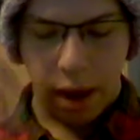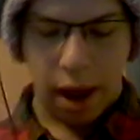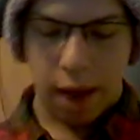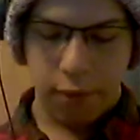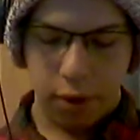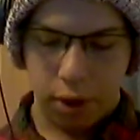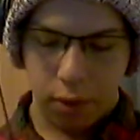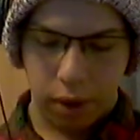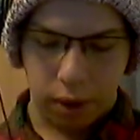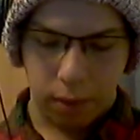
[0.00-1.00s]
After
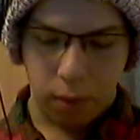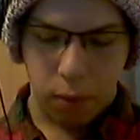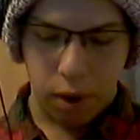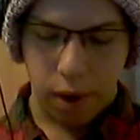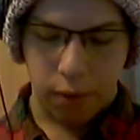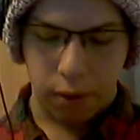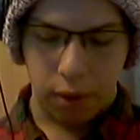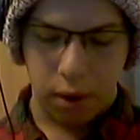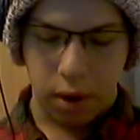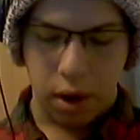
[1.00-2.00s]
doing whatever
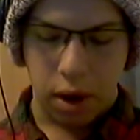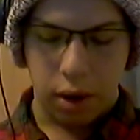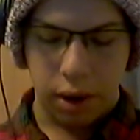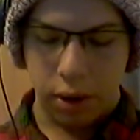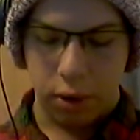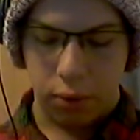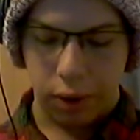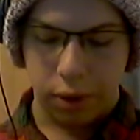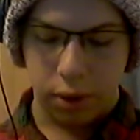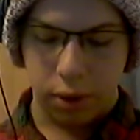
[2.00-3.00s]
additional
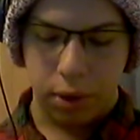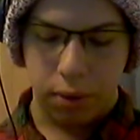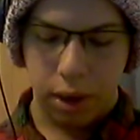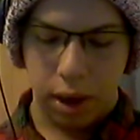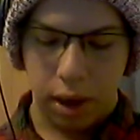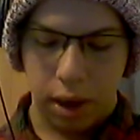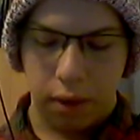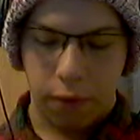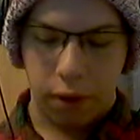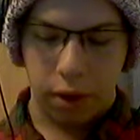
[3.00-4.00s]
research you need to
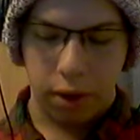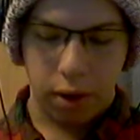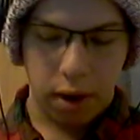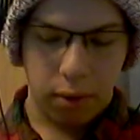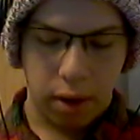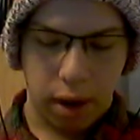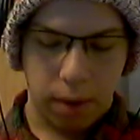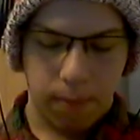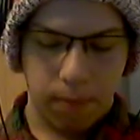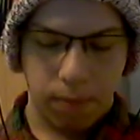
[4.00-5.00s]
fill in your outline,
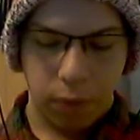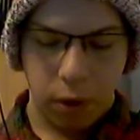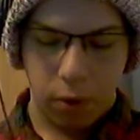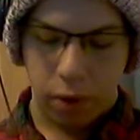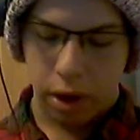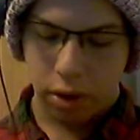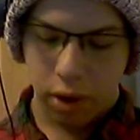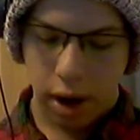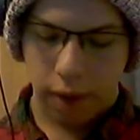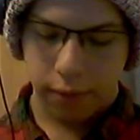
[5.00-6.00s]
you'll write a
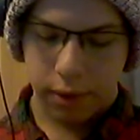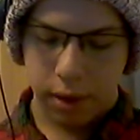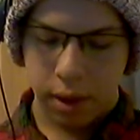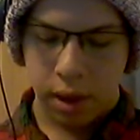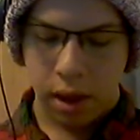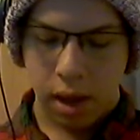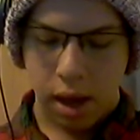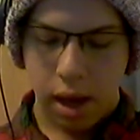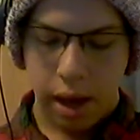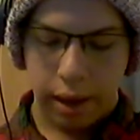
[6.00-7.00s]
draft
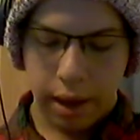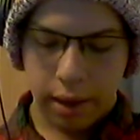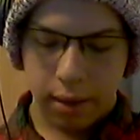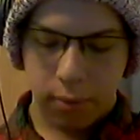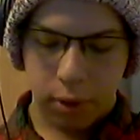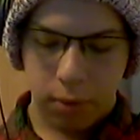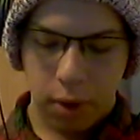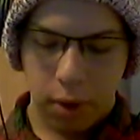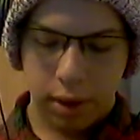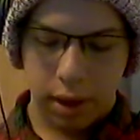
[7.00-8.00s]
and get some
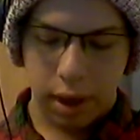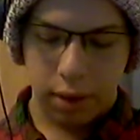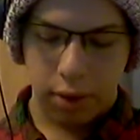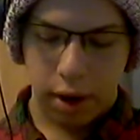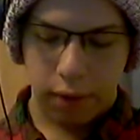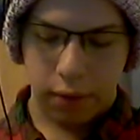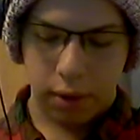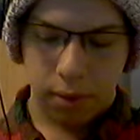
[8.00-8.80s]
response to that draft.